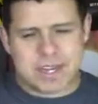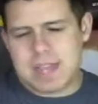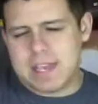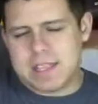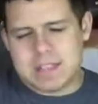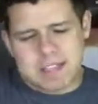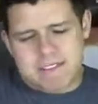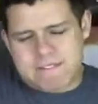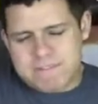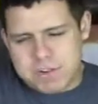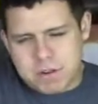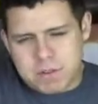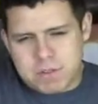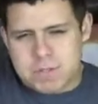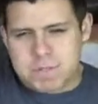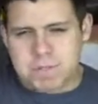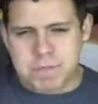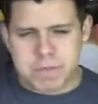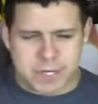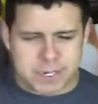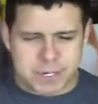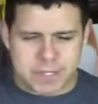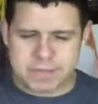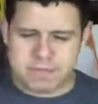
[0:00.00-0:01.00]
I love Rose
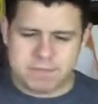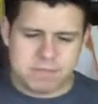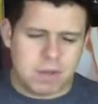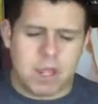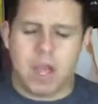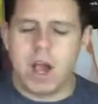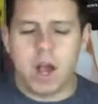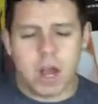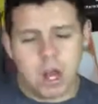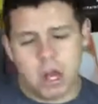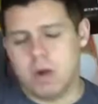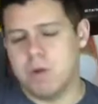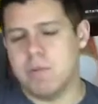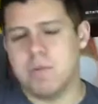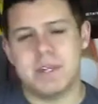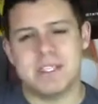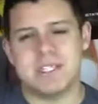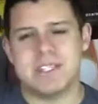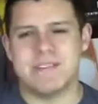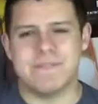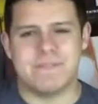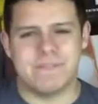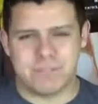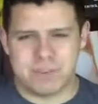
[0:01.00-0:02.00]
Byrne always
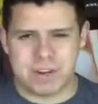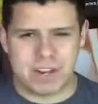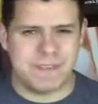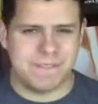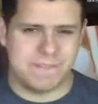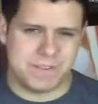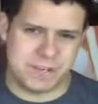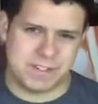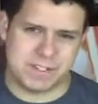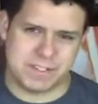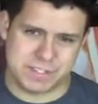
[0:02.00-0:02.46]
and forever,